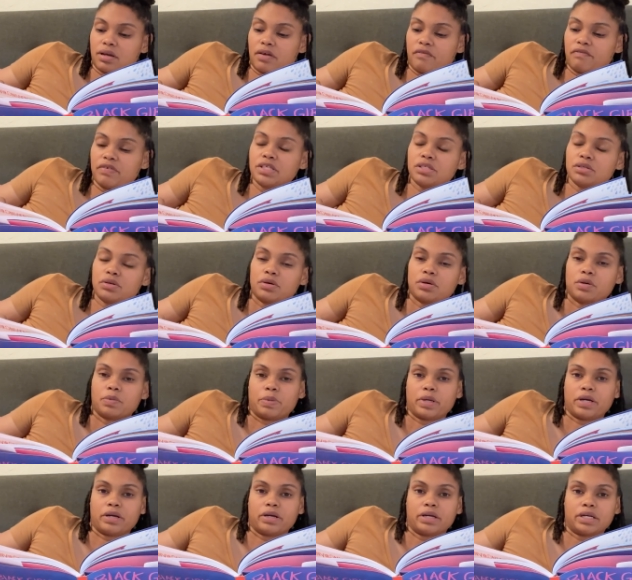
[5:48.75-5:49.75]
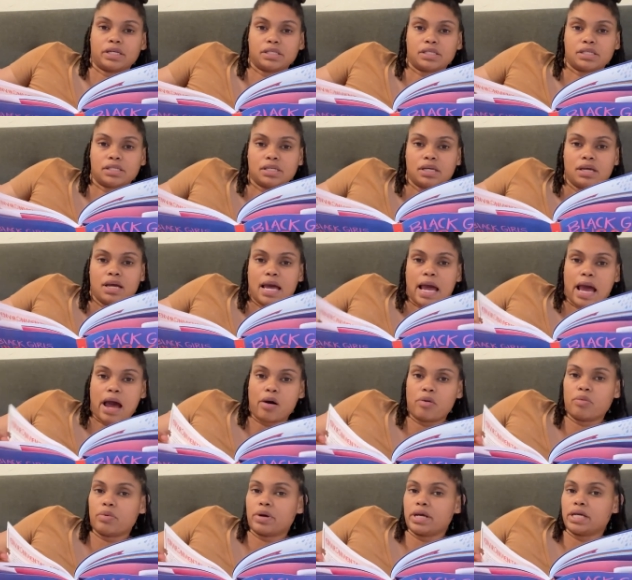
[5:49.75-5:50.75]
physical appearance
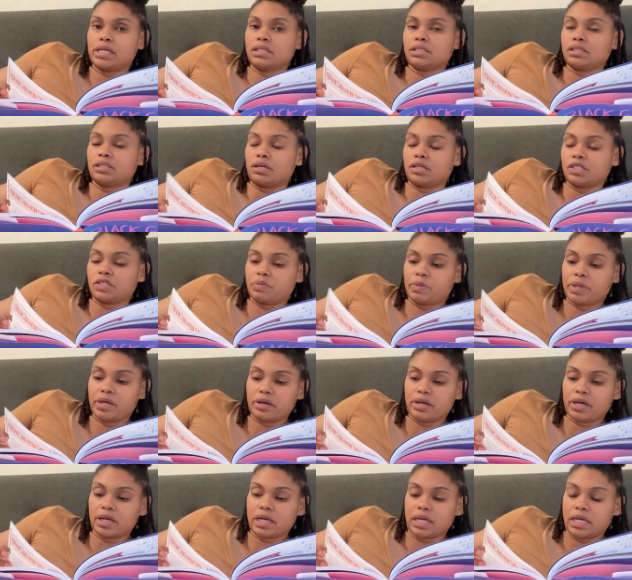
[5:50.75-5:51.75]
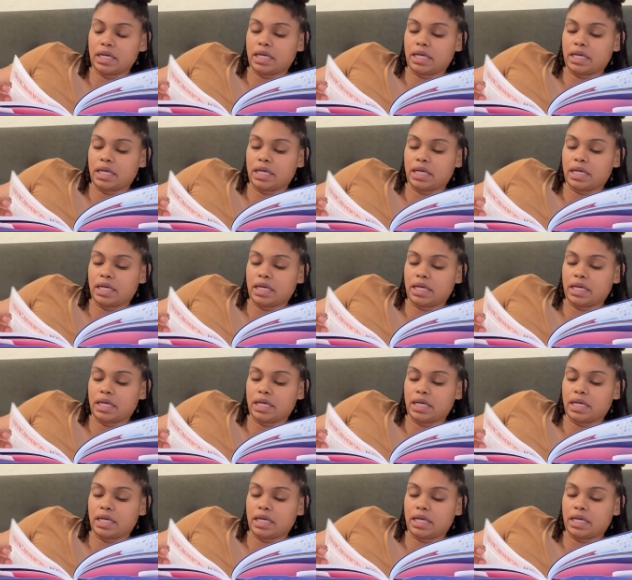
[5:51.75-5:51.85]
outweighs our spirit